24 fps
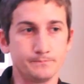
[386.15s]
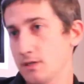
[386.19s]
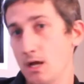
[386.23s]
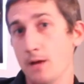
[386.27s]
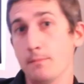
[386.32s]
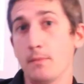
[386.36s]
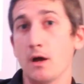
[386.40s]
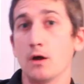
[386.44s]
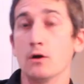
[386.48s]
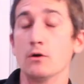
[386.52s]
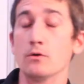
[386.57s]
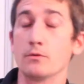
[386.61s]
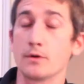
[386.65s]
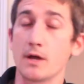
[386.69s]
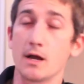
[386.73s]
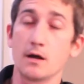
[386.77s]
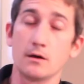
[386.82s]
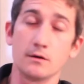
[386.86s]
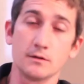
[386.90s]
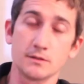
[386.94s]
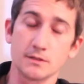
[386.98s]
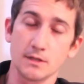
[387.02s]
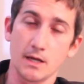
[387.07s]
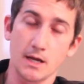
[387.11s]
At my own
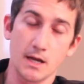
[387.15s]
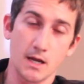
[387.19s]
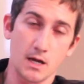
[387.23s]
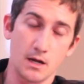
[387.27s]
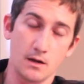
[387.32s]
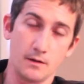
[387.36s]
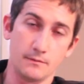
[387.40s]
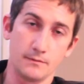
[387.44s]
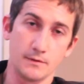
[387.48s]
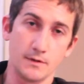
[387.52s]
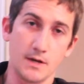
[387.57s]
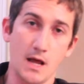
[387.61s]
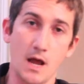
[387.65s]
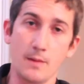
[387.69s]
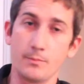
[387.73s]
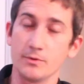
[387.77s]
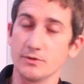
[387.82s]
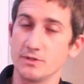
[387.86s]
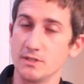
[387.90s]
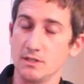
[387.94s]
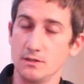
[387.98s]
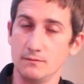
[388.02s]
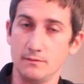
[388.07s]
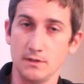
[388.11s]
house, I have an
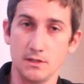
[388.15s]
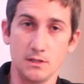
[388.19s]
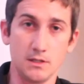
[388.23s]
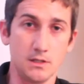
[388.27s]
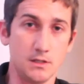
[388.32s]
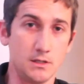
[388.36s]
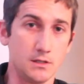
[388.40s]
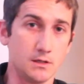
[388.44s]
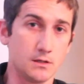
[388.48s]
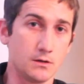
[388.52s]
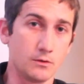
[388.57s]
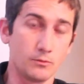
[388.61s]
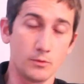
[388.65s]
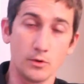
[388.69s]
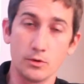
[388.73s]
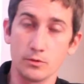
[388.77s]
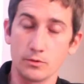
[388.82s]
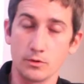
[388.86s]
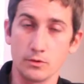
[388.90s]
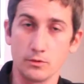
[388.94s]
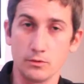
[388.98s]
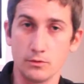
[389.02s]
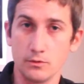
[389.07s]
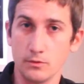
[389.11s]
Apple TV and a
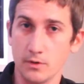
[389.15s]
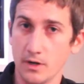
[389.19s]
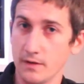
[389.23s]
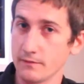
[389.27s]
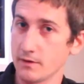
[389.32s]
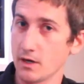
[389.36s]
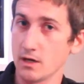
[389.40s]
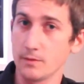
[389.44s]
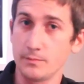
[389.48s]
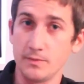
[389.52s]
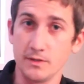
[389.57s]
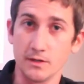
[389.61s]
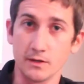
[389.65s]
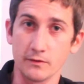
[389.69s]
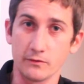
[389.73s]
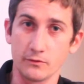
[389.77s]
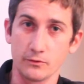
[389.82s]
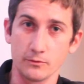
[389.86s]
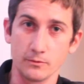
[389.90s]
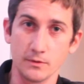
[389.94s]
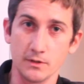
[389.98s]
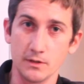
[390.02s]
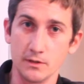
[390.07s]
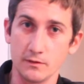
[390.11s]
Roku, and I've got a
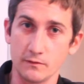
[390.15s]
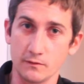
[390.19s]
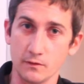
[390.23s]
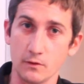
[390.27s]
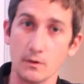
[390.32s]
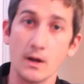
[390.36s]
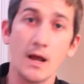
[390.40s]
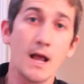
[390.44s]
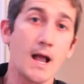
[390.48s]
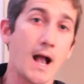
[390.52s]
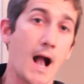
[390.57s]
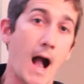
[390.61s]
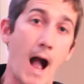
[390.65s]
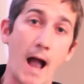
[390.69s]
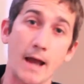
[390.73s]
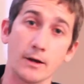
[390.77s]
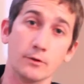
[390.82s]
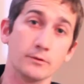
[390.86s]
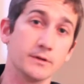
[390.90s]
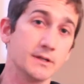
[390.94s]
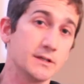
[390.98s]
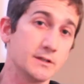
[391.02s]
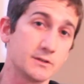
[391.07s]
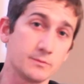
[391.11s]
PS3, so I
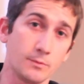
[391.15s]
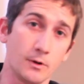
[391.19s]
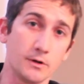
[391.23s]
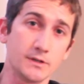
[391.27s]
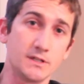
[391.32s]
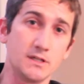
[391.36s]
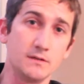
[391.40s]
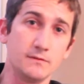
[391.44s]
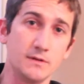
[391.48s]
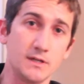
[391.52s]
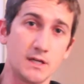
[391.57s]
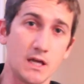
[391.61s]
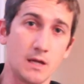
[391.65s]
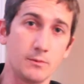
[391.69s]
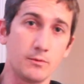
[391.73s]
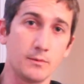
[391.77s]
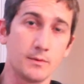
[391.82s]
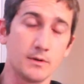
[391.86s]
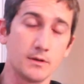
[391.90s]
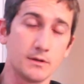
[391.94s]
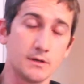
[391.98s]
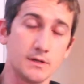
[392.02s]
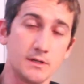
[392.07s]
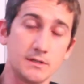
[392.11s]
don't need smart TV
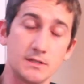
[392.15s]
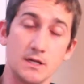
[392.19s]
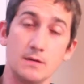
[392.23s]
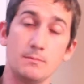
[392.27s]
capabilities.